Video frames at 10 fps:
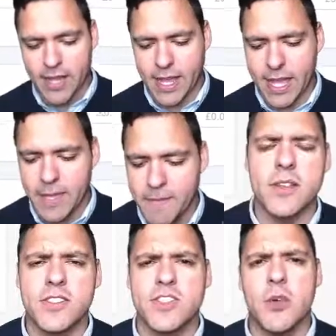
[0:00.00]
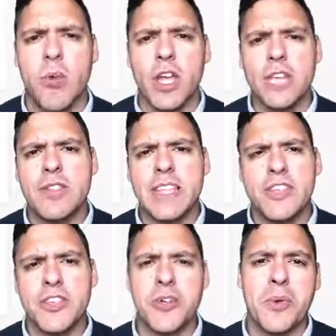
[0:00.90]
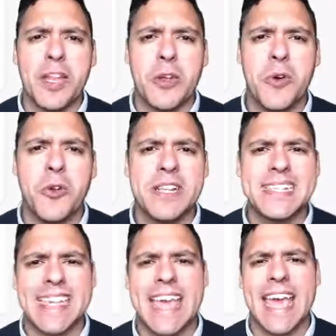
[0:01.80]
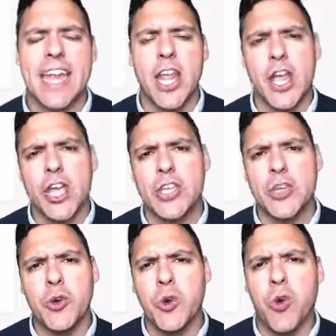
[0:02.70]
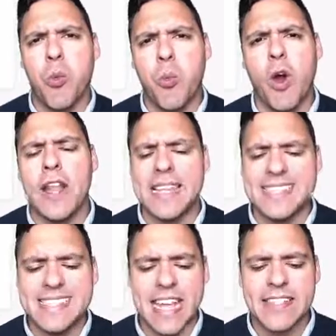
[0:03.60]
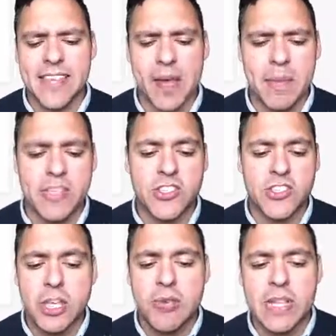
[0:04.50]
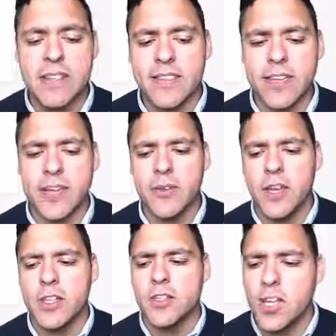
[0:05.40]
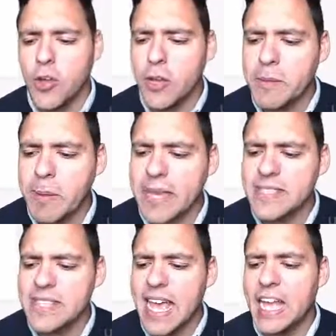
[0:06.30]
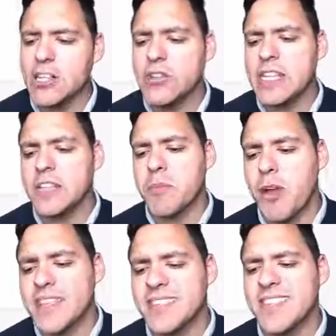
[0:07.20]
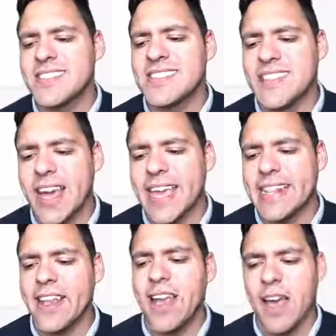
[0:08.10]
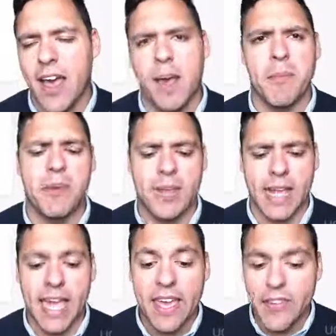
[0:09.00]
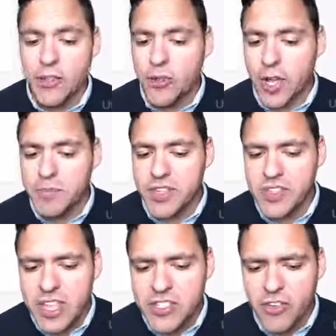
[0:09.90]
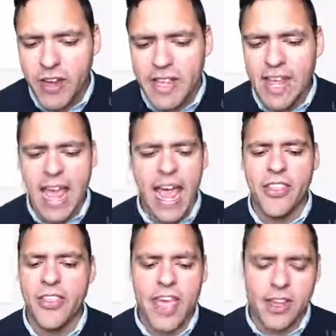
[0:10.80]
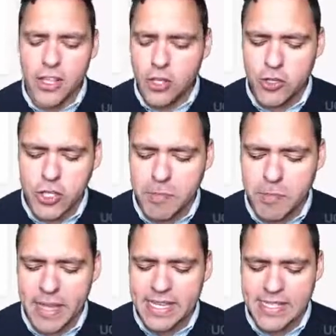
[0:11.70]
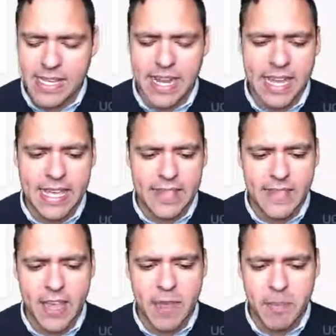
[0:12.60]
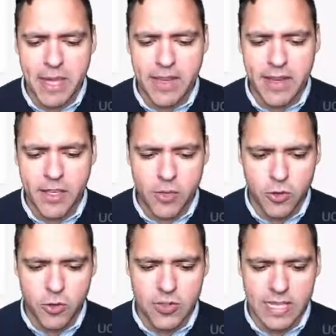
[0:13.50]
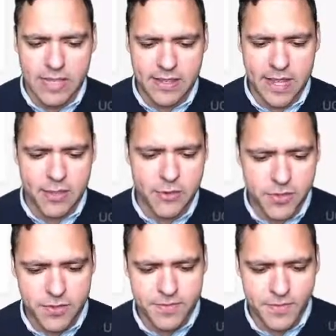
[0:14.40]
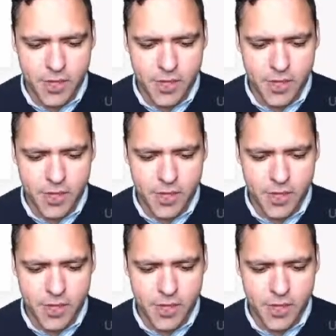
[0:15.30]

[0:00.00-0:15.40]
Okay, so what you need to do in order to get your wallet set up is you need to go to Coinbase and you need to press sign up. Okay, and then you'll come to this screen, and then you just basically type in your details.